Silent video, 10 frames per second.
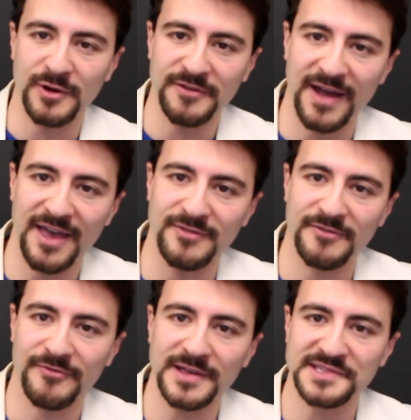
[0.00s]
25
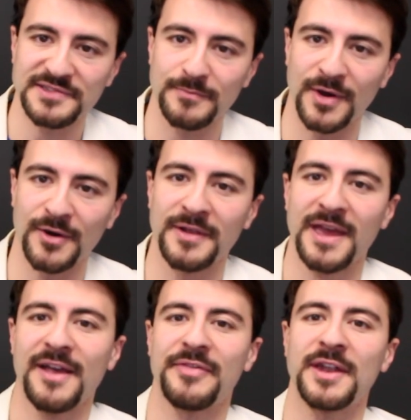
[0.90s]
in fist mode,
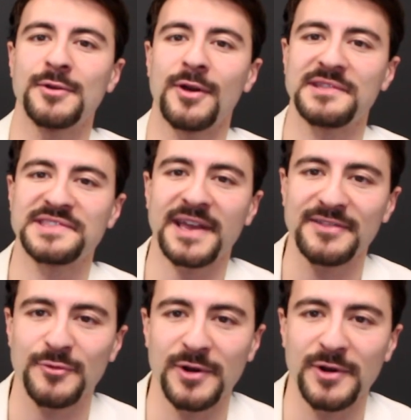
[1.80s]
then you go the second